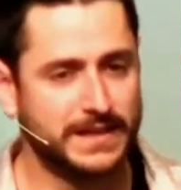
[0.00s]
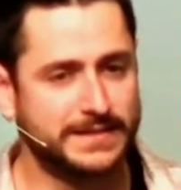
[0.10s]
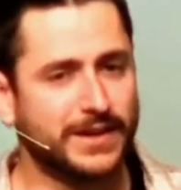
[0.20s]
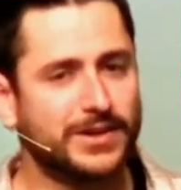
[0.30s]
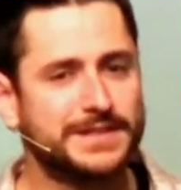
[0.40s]

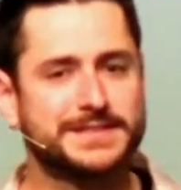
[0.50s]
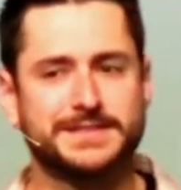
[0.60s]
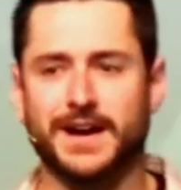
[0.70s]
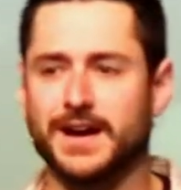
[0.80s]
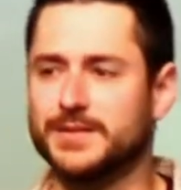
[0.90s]
There
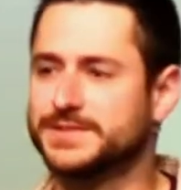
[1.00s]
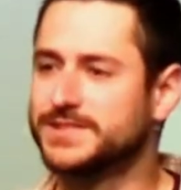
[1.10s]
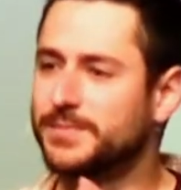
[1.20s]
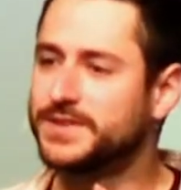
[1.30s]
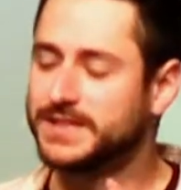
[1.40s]
is um,
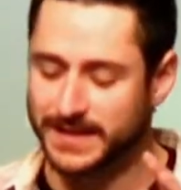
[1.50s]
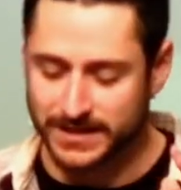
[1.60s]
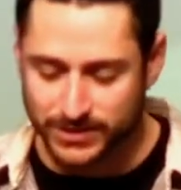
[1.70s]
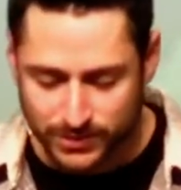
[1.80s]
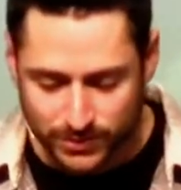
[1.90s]
something
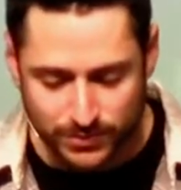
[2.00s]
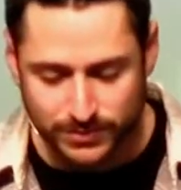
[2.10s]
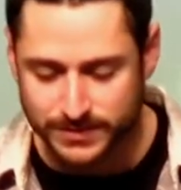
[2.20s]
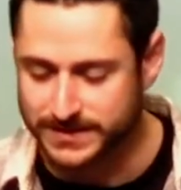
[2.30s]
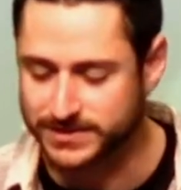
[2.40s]
that you
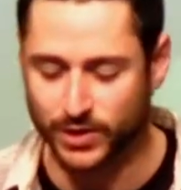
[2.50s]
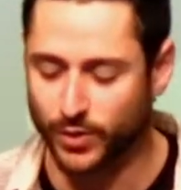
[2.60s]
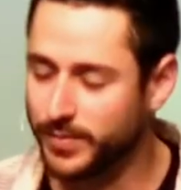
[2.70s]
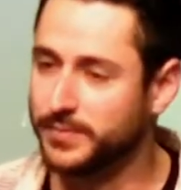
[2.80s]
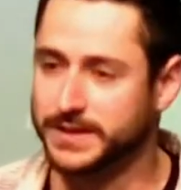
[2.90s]
need to know
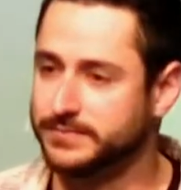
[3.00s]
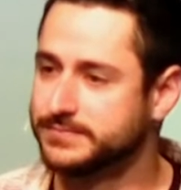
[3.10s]
about me.